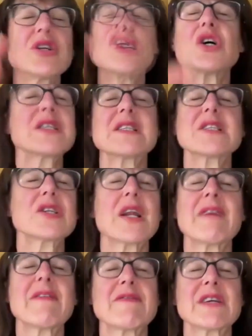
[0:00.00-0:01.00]
you just
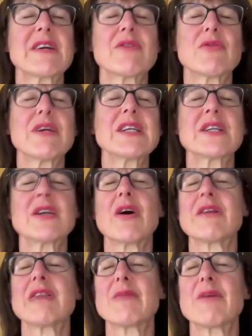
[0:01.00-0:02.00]
don't even have to give a reason.
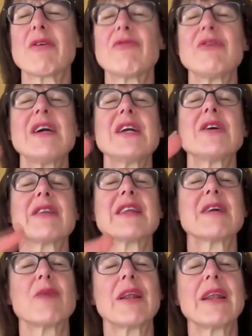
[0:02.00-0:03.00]
I thank my feet. I
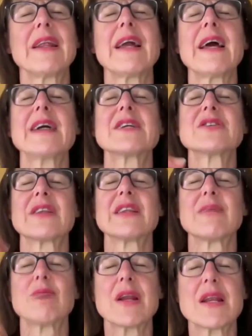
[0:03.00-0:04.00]
thank my legs. I
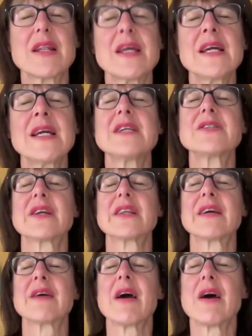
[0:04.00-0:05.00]
thank my knees. I
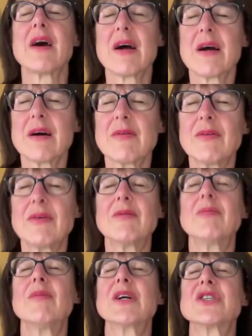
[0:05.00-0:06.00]
thank
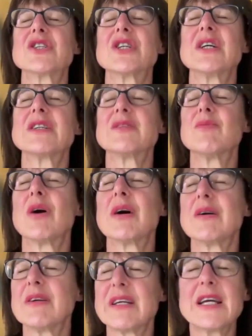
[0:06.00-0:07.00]

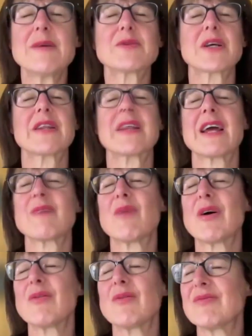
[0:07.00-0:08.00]
my hips. I thank
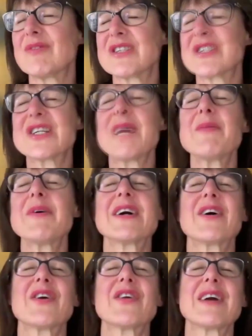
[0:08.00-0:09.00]
my
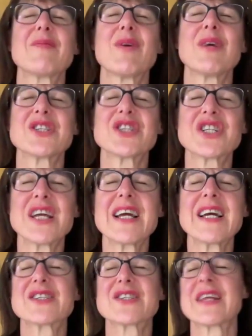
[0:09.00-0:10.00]
stomach. I thank my
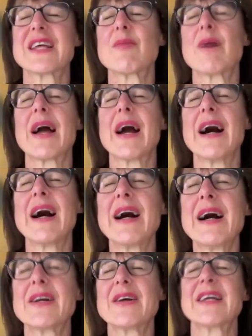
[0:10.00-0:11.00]
chest. I thank my
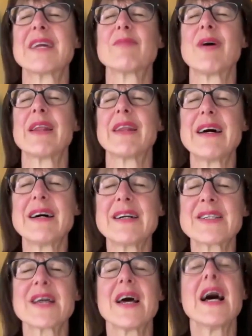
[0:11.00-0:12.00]
heart. I thank my
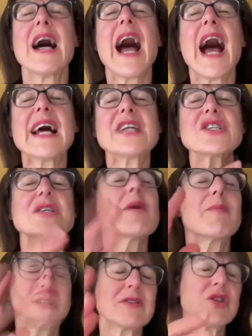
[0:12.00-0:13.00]
lungs.
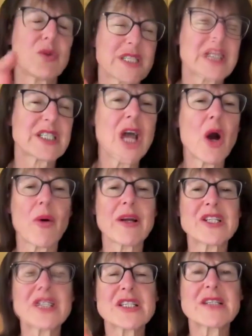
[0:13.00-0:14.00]
But do it slower
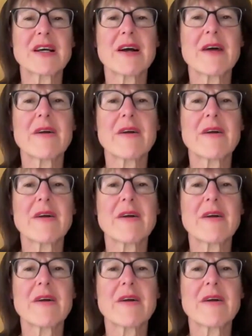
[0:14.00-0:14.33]
and just